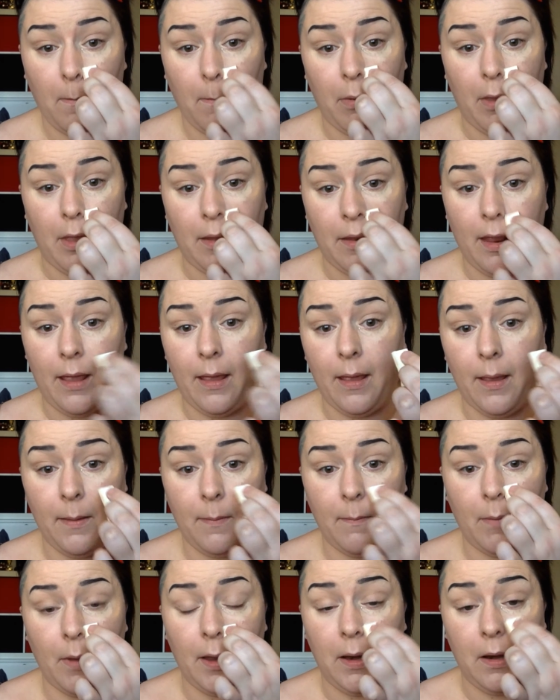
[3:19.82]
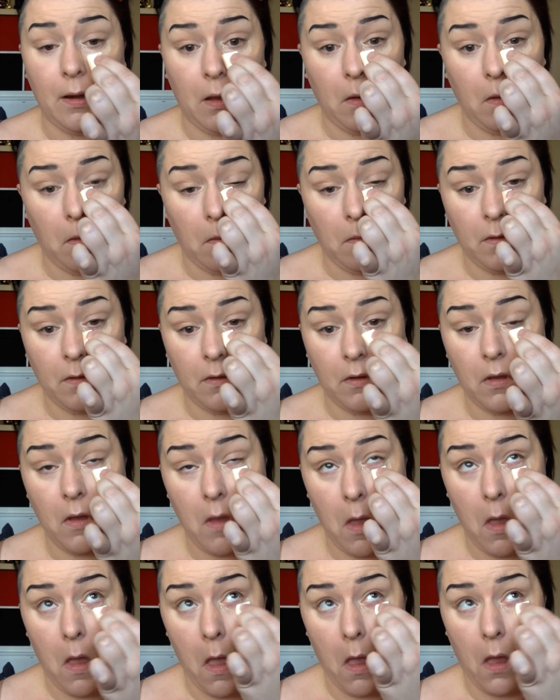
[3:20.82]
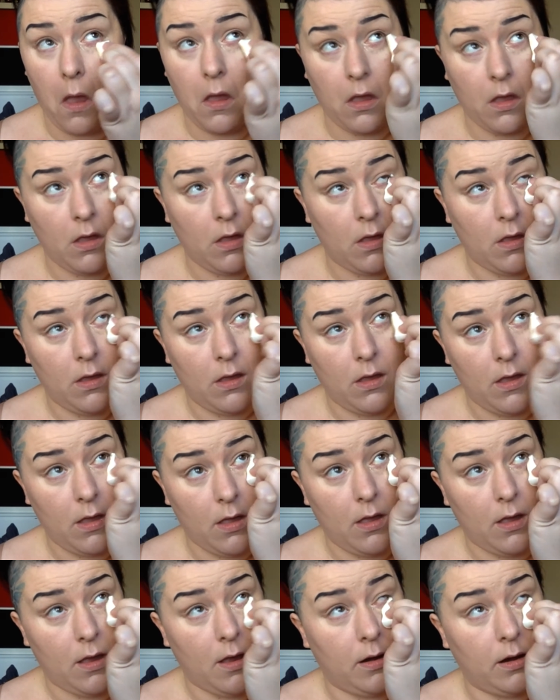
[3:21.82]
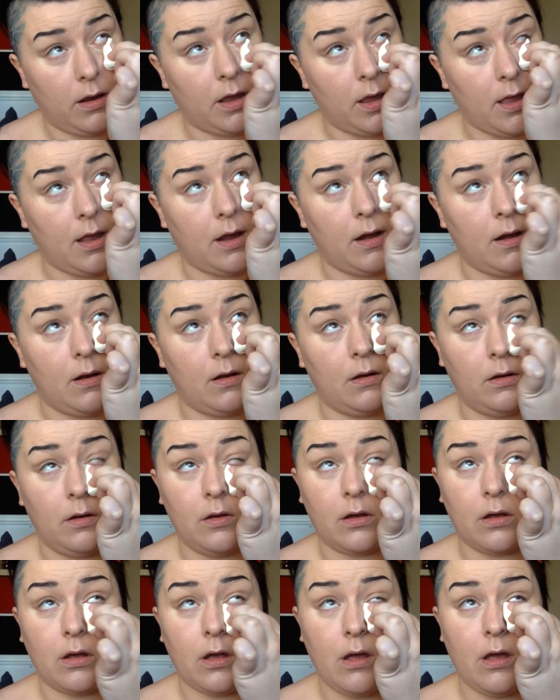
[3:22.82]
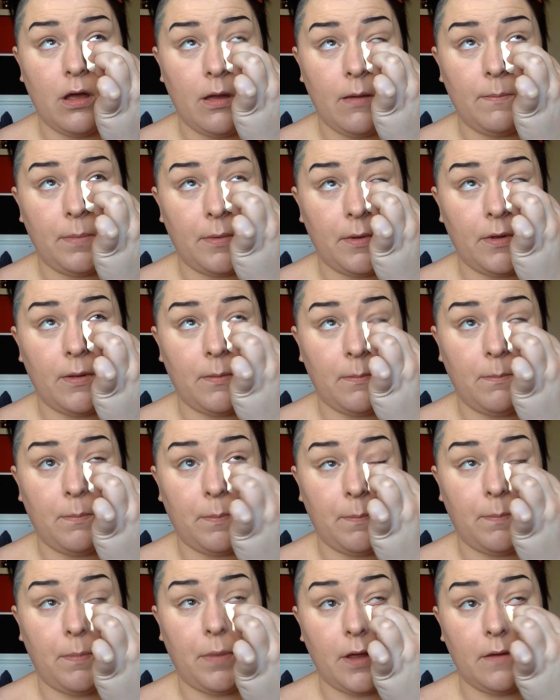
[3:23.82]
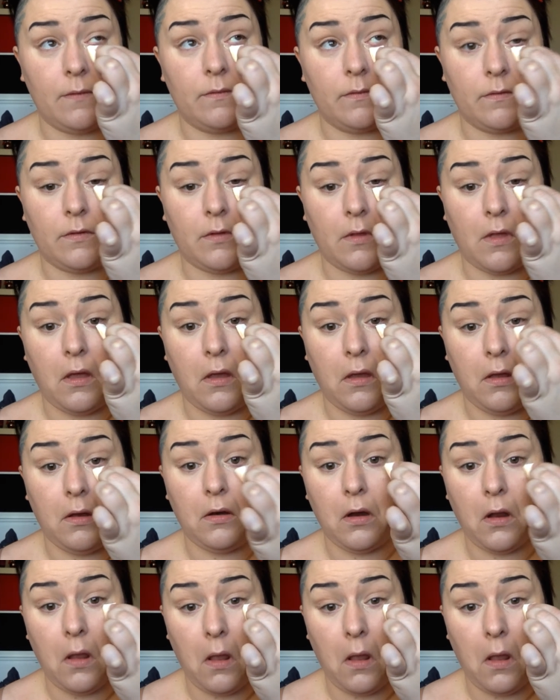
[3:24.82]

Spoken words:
bit there by your nose. And again, look up and pounce that in